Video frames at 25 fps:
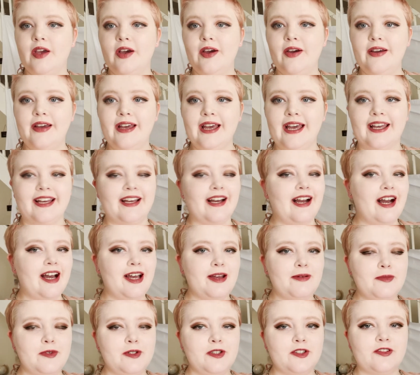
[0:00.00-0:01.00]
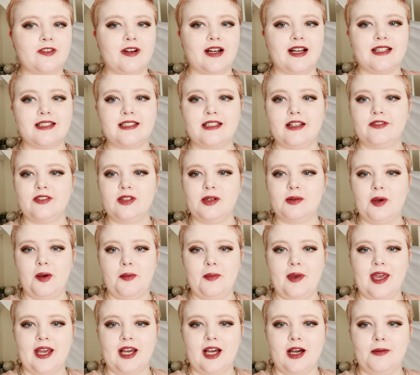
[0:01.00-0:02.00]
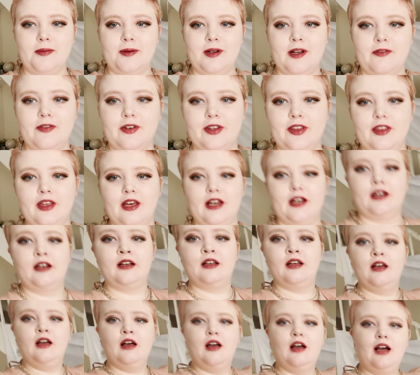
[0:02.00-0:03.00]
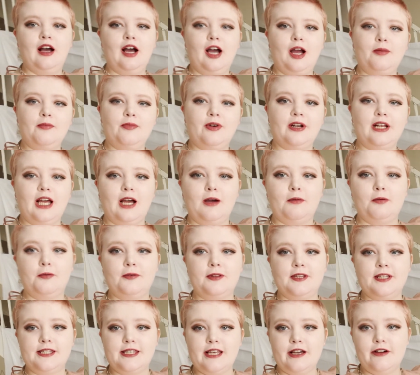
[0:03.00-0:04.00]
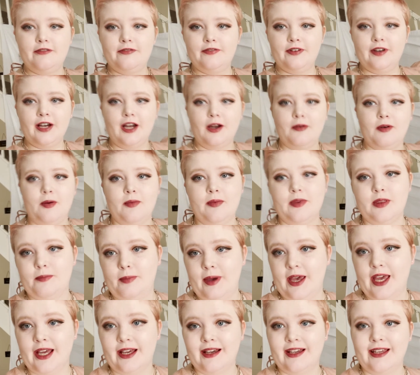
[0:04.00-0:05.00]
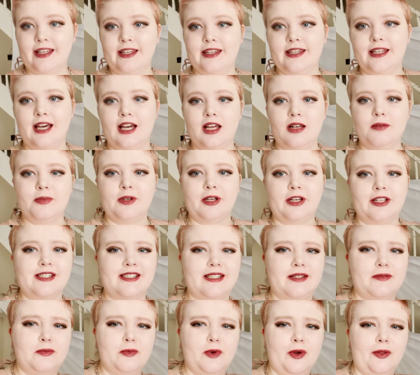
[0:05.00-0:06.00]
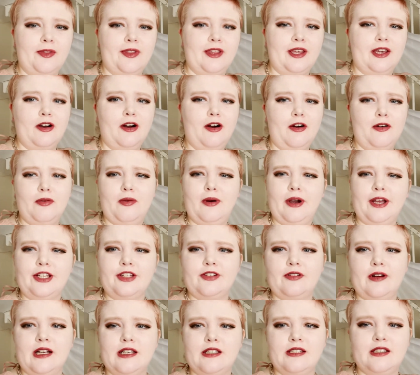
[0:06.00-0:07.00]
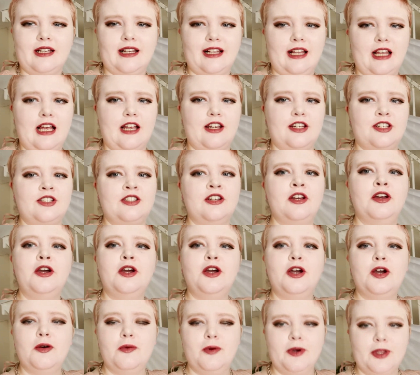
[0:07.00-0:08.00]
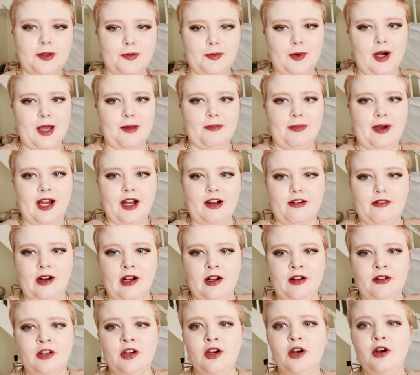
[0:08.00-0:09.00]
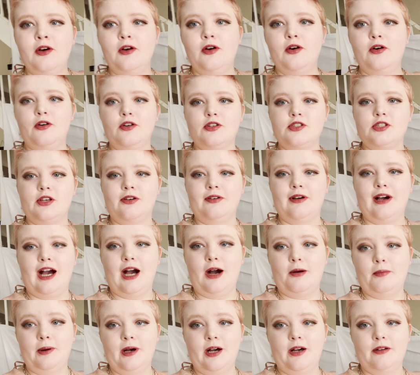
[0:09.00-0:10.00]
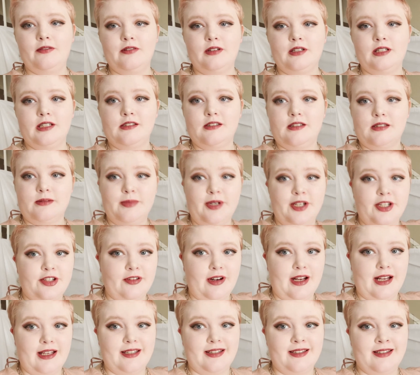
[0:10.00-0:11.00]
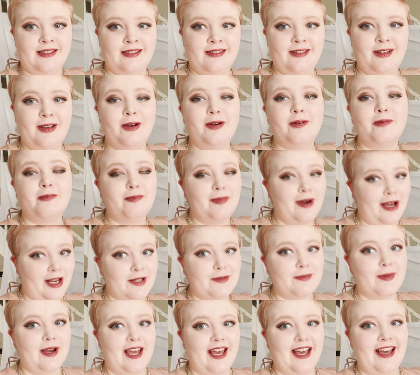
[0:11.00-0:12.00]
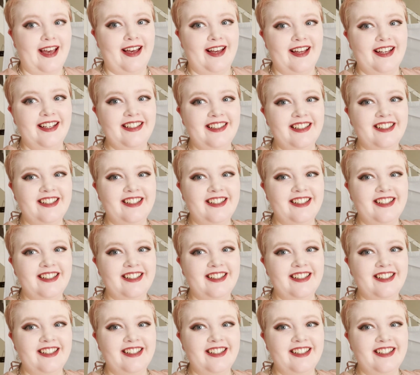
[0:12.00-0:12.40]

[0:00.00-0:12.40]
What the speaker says: Okay, I'm all dressed, I've done my makeup and everything. I'm pretty happy with this outfit. I went with the pink in the end because I didn't want the off-white dress to clash with the white background. Also, how perfectly does my dress match my hair?